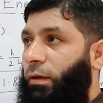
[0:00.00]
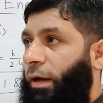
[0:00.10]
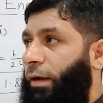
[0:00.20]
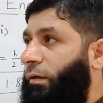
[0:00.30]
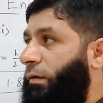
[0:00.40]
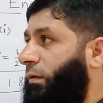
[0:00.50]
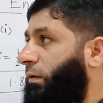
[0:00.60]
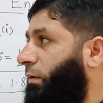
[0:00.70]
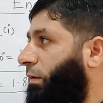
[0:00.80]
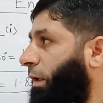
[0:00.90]
And
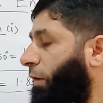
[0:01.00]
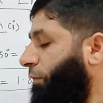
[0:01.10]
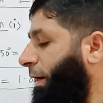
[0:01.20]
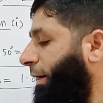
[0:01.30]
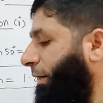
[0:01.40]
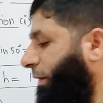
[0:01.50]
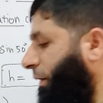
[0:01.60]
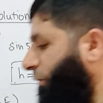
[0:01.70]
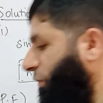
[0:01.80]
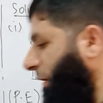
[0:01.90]
if kinetic
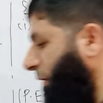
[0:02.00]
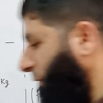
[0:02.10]
energy is